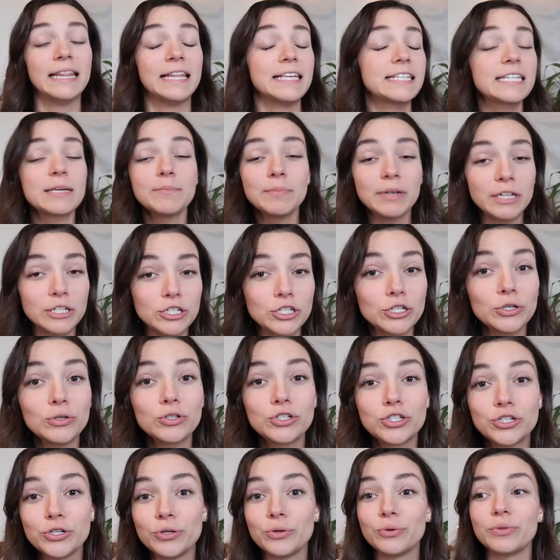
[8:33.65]
This can be due
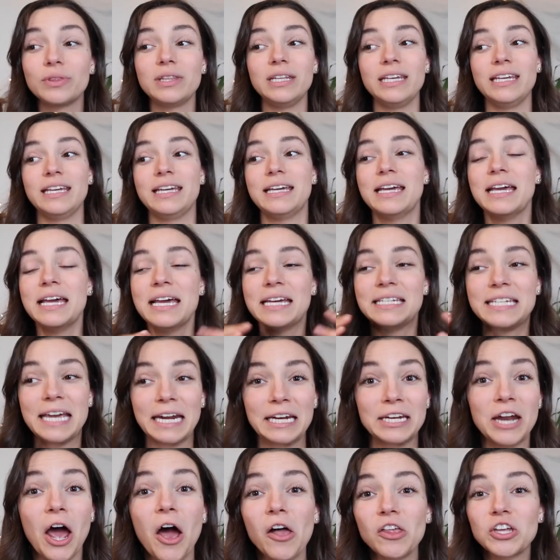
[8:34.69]
to the
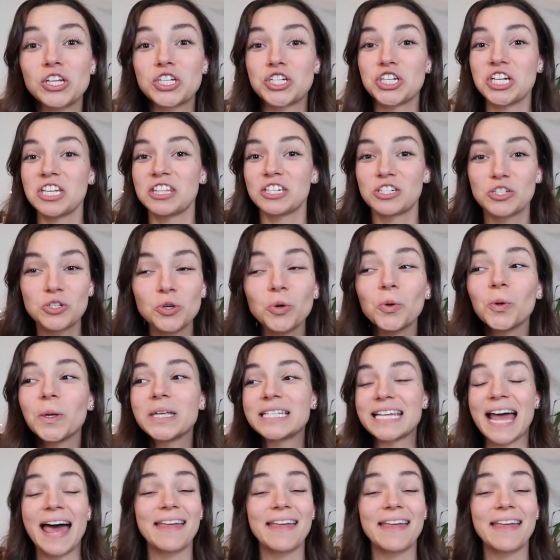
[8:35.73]
technology, the tools,